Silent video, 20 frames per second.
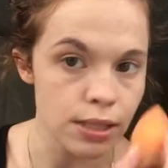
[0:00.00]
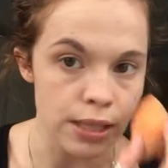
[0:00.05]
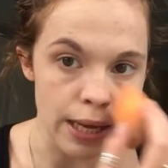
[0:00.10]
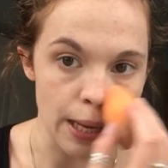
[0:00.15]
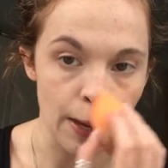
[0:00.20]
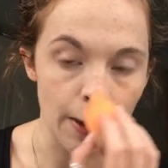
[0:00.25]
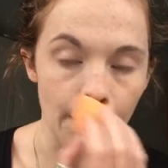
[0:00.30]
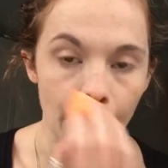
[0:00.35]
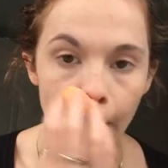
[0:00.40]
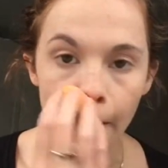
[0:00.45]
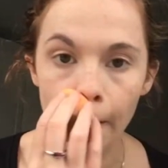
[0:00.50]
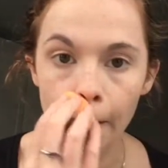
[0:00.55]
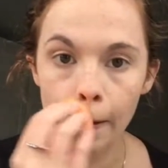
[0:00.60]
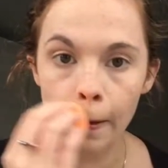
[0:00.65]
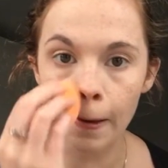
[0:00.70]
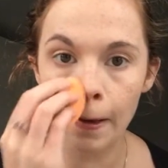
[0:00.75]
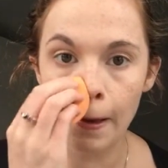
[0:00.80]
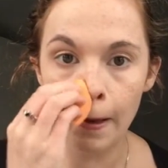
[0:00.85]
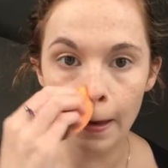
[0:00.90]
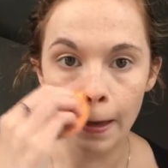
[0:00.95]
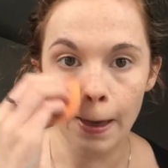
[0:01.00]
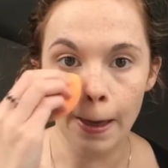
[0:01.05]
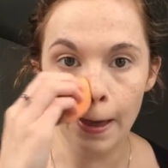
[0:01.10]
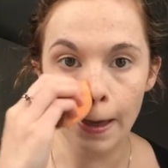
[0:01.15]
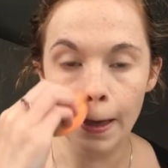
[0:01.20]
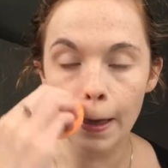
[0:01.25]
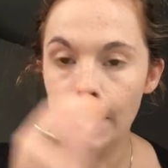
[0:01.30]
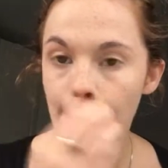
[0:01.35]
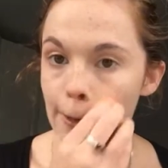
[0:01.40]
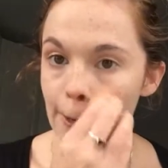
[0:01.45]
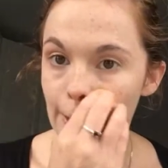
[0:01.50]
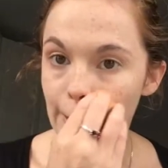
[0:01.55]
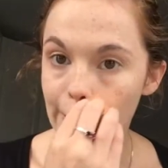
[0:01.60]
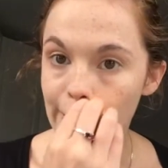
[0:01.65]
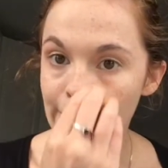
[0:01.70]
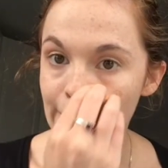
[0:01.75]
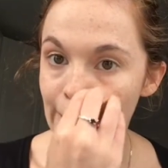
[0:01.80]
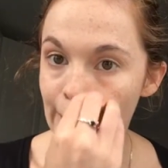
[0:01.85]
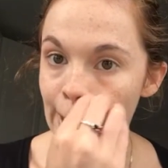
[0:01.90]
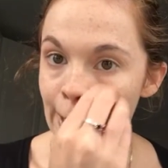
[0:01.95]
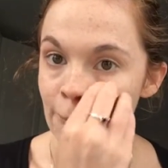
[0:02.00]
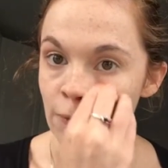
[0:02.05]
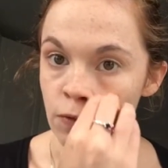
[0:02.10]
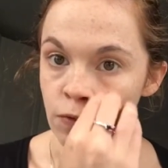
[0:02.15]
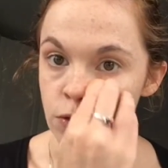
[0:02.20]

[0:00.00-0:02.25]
take the clean end